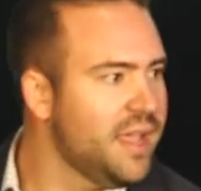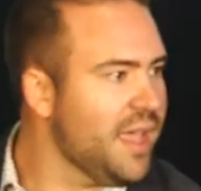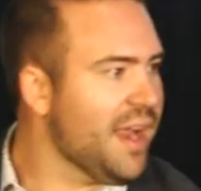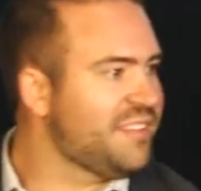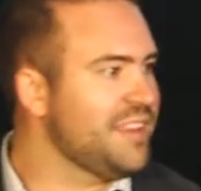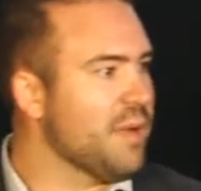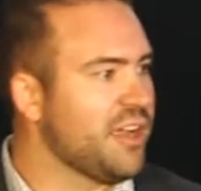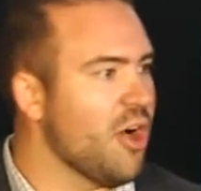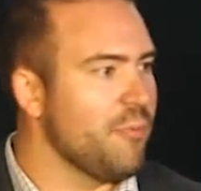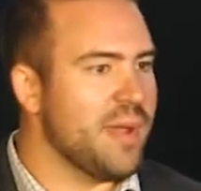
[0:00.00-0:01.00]
and I see my
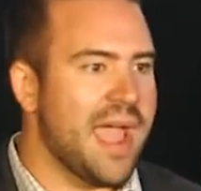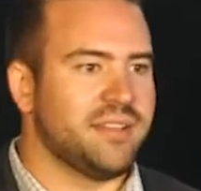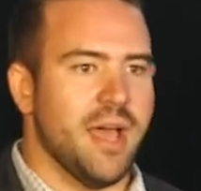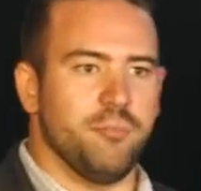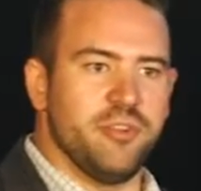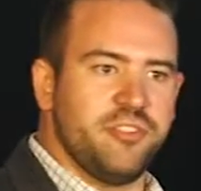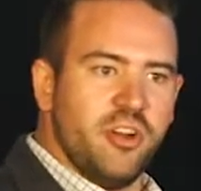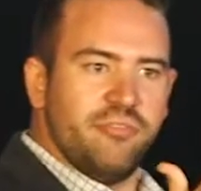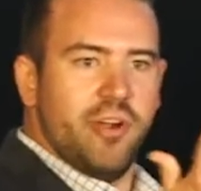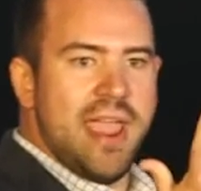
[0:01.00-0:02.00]
car backed up,
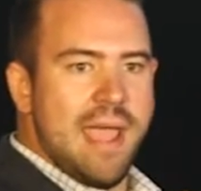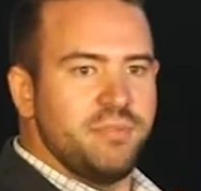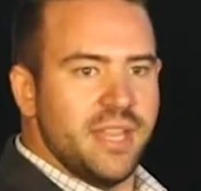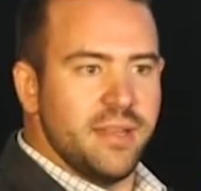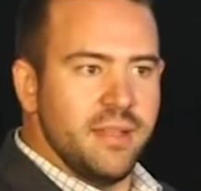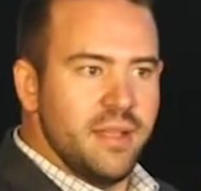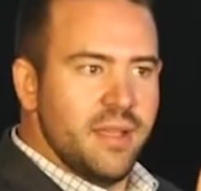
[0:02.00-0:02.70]
reserved for Hampton.